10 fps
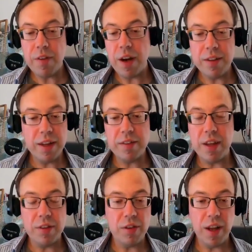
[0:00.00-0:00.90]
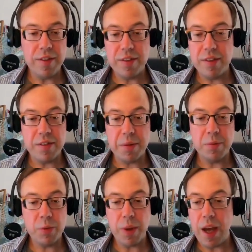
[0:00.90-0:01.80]
very decentralized
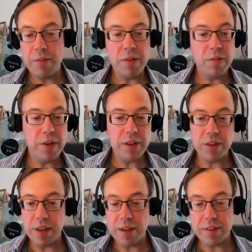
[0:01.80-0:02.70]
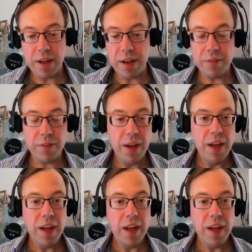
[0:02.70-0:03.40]
systems where every region is kind of